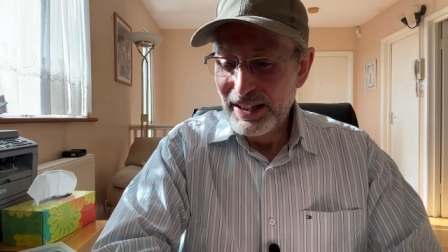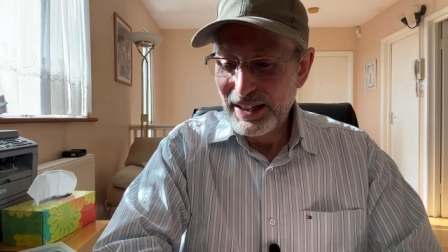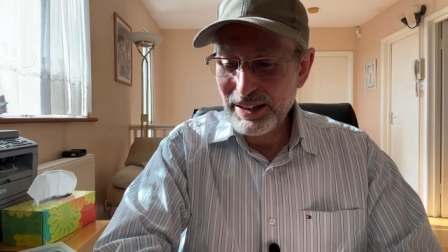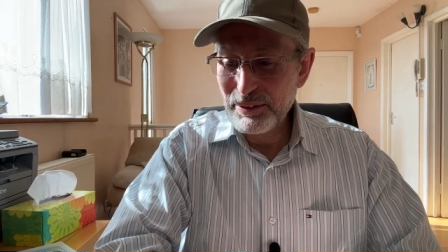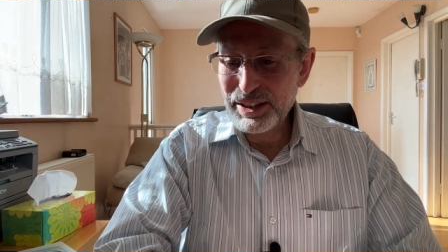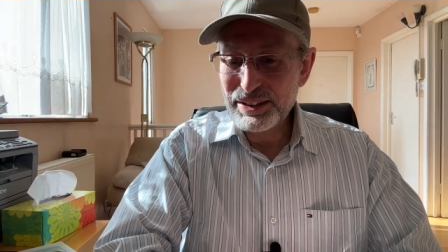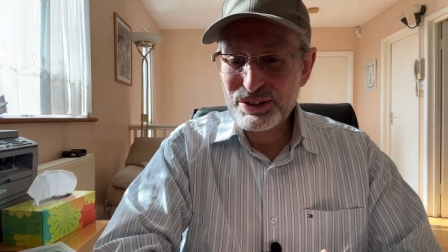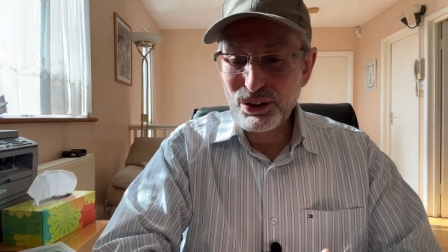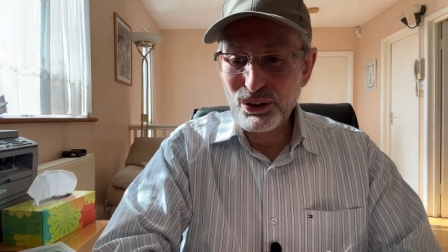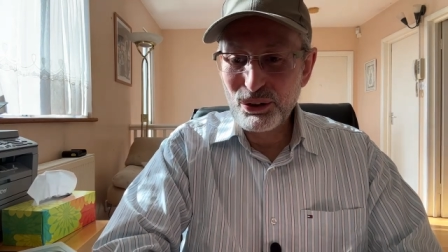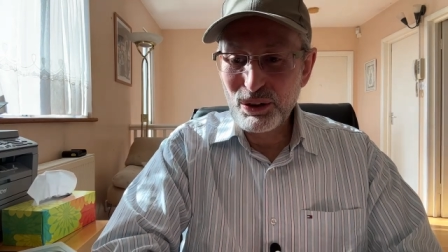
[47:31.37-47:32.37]
Anyway,
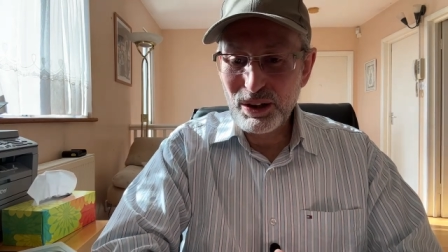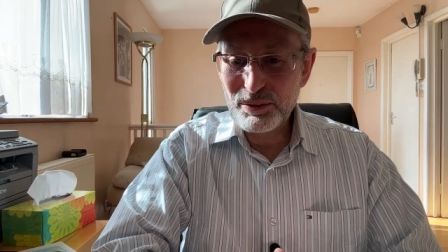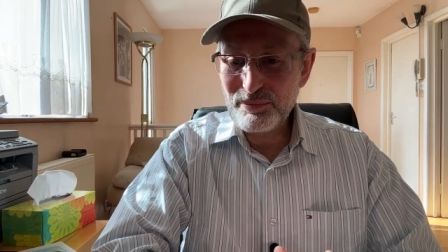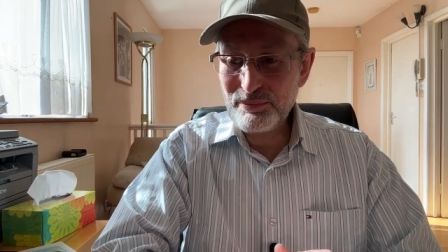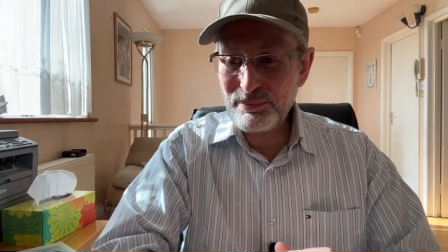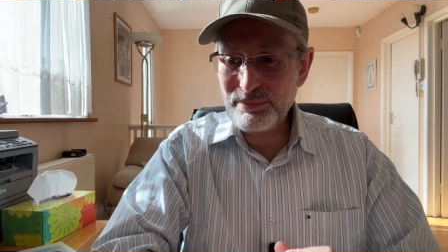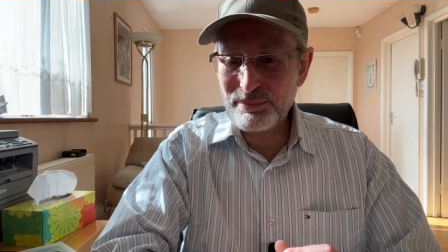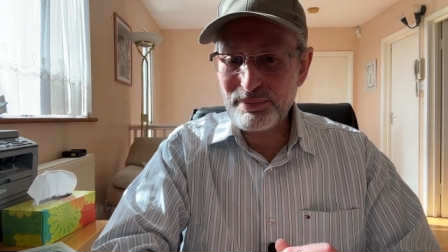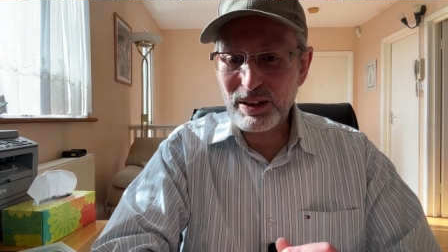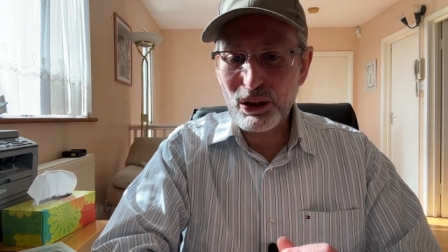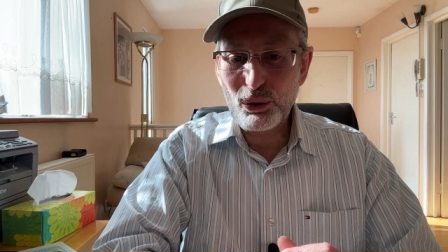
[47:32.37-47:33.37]
so uh,
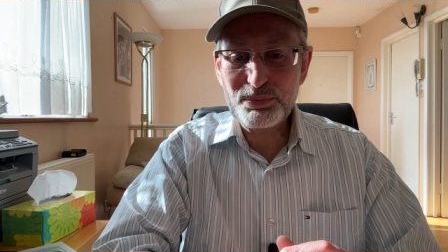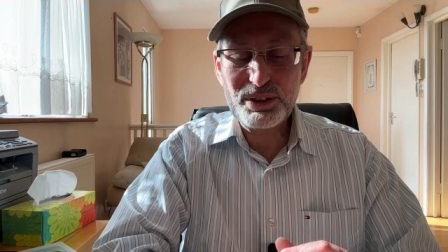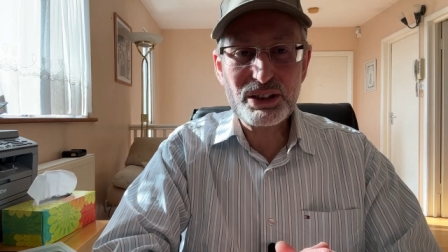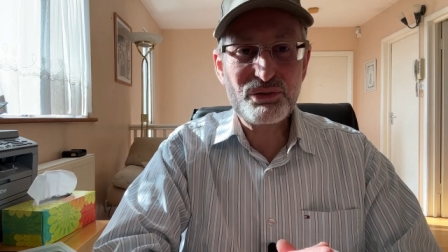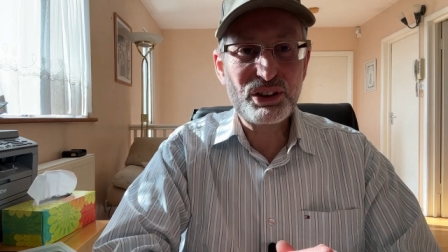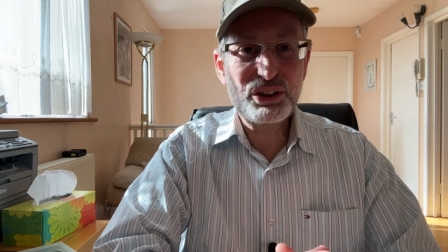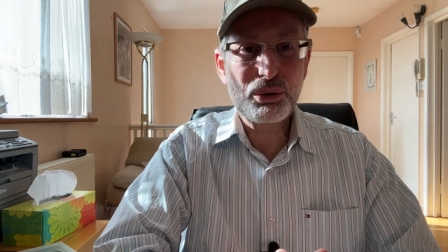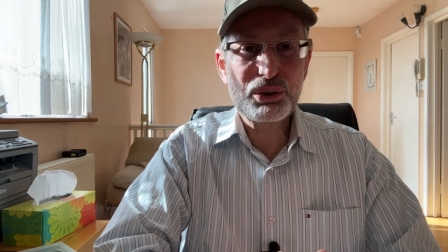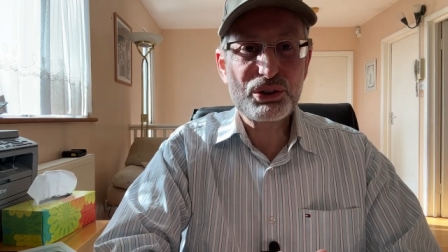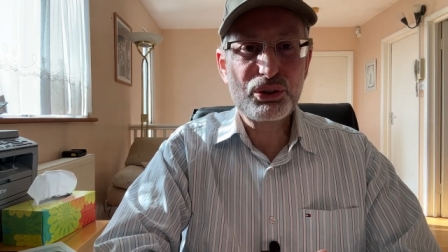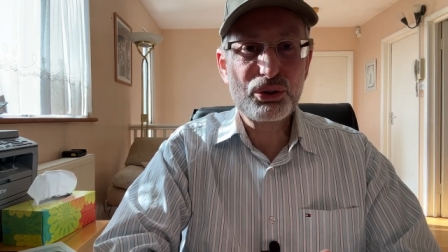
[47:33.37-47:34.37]
I hope this video
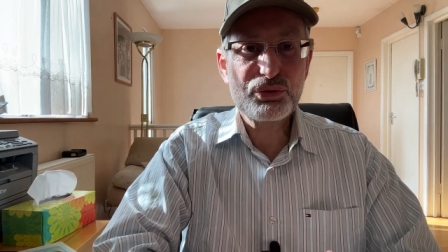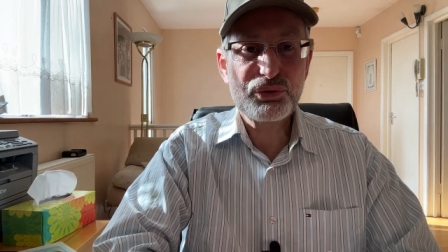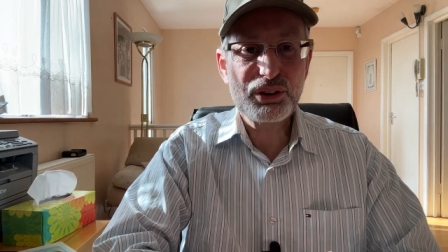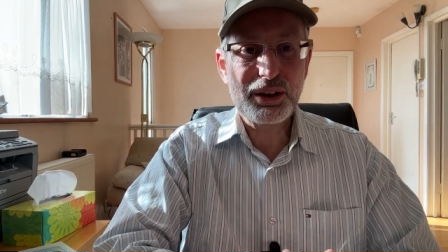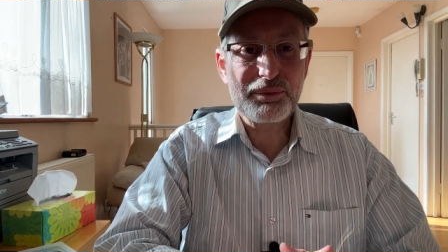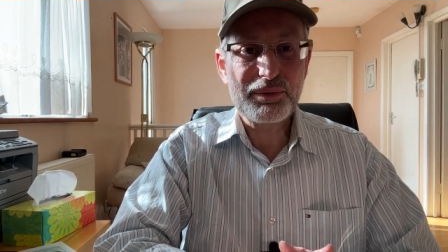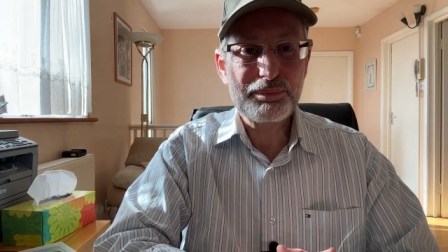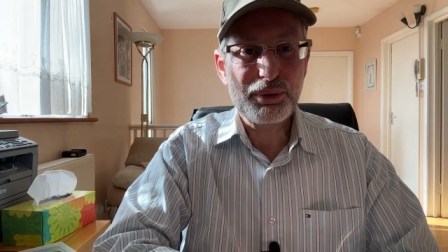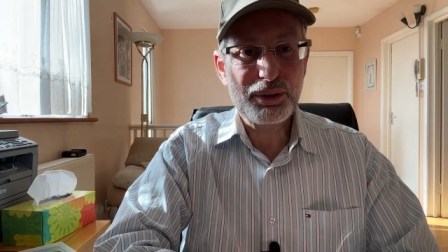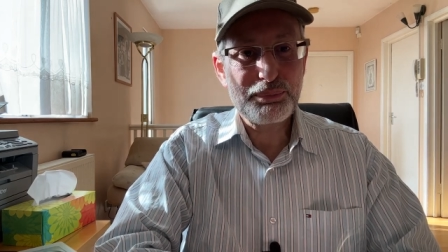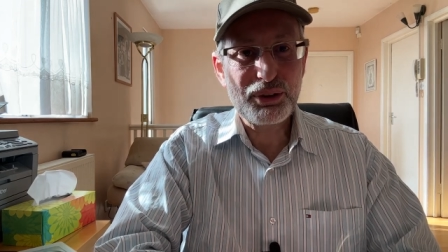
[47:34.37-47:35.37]
was useful. I'm,
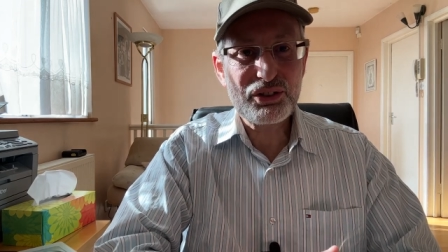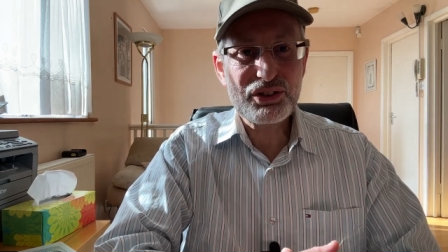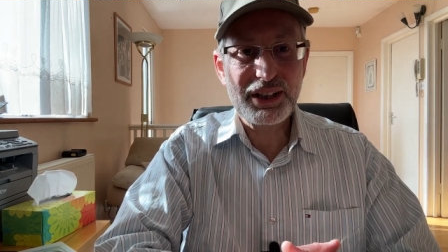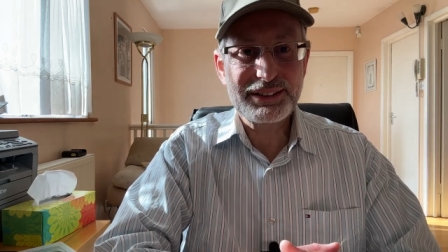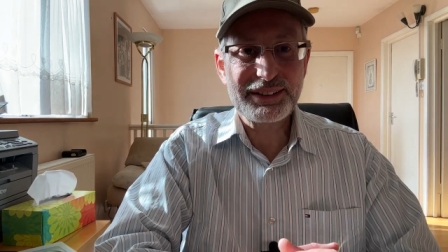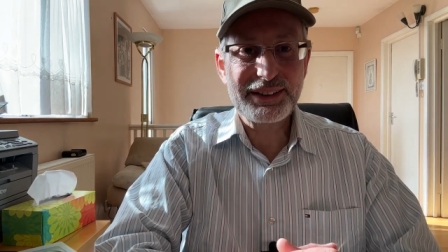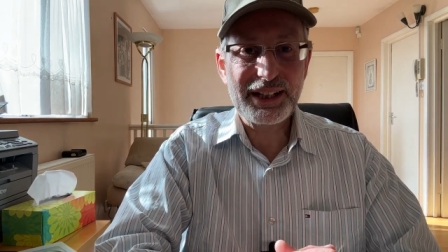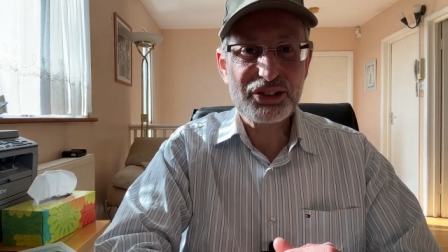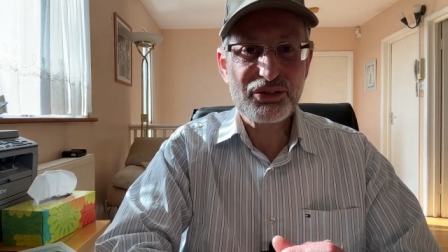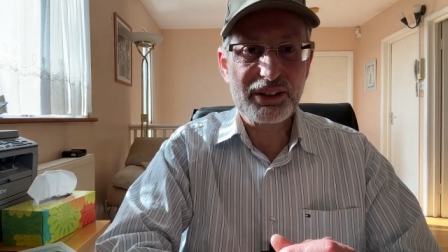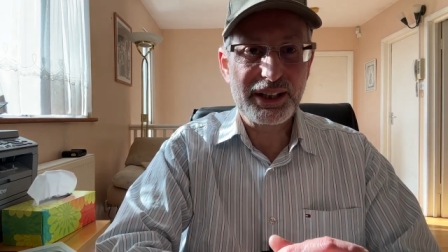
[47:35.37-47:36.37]
I apologize on the
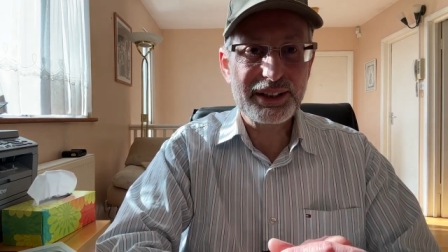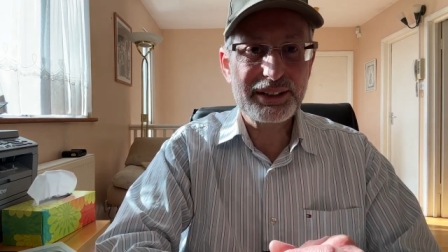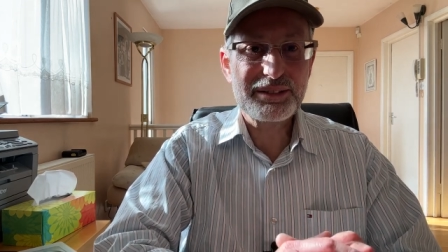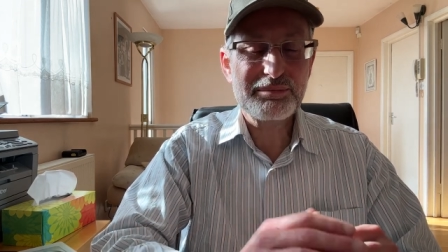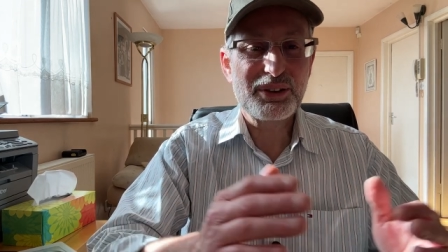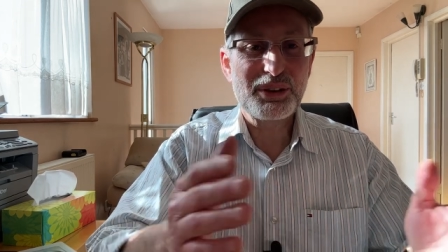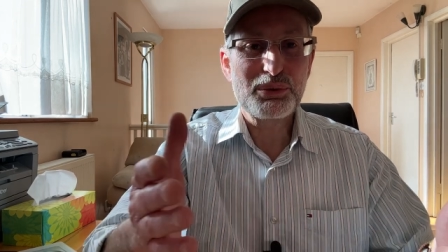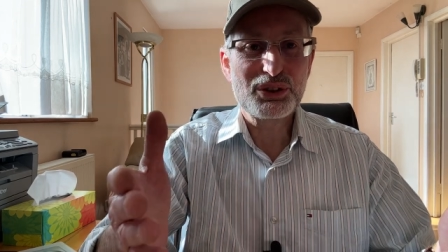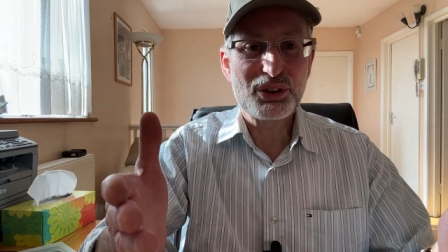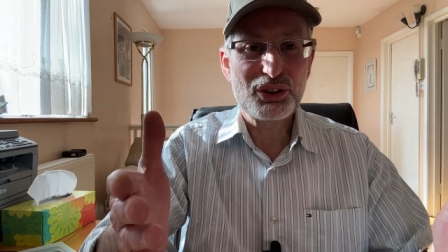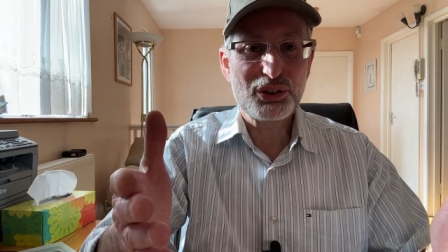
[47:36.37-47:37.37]
extra length, but it was
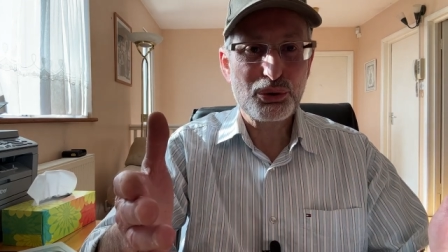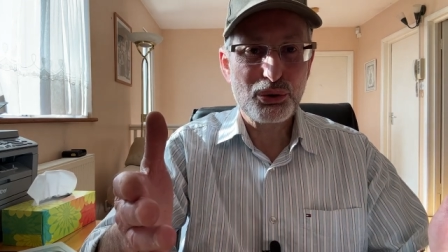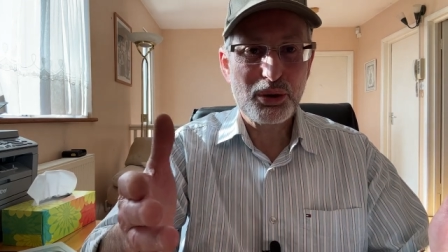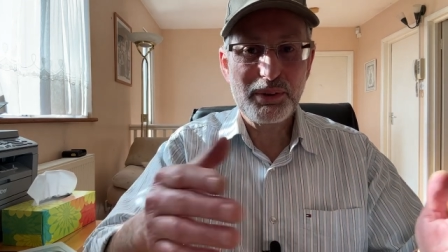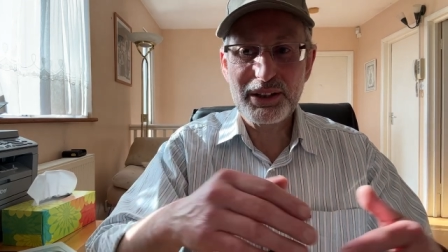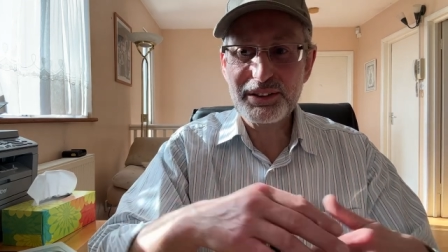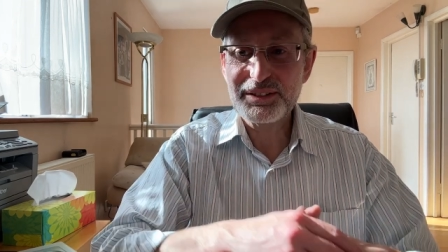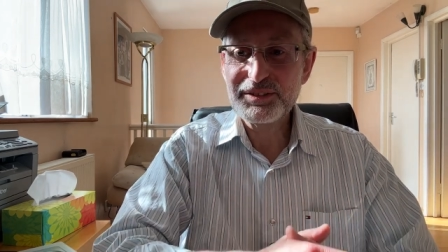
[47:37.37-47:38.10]
a lot to talk about.